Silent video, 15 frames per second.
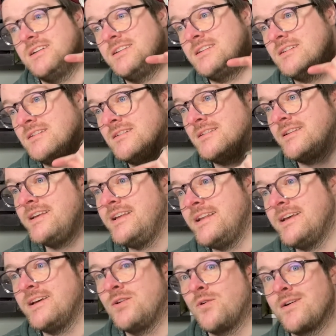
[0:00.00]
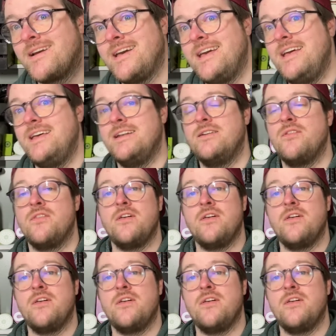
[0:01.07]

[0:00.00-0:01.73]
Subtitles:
deleted or hid